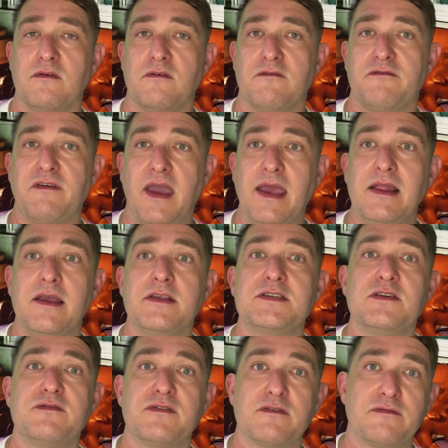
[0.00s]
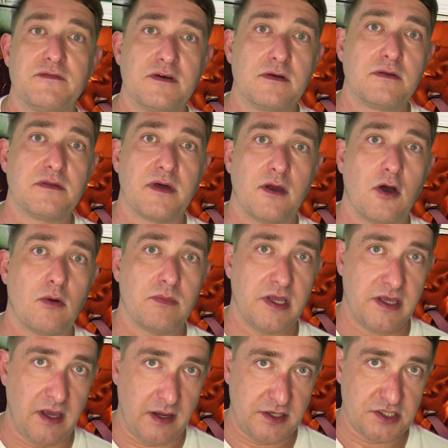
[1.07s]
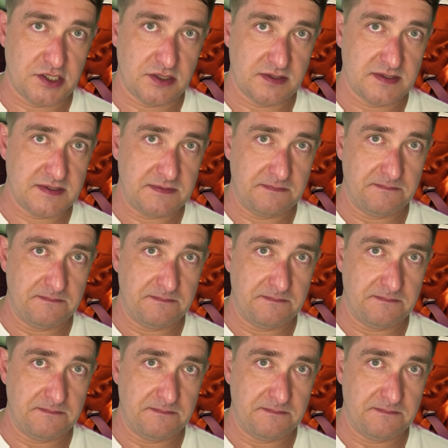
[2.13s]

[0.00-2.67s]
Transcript: failing to fulfill their obligations.